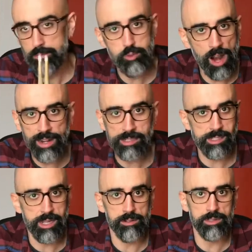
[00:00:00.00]
brighter
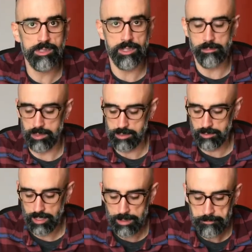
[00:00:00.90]
sound in cymbals,
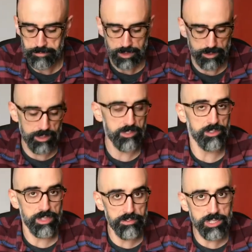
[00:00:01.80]
okay? An
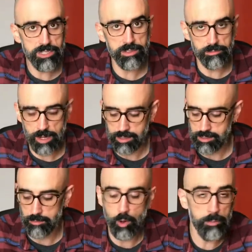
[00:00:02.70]
extra definition and brighter
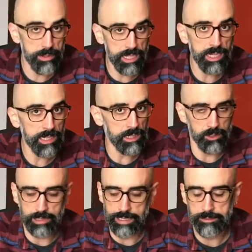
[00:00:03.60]
sound, more pin and
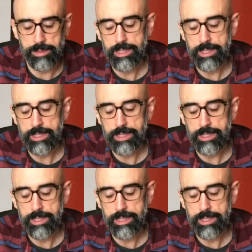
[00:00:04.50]
all that.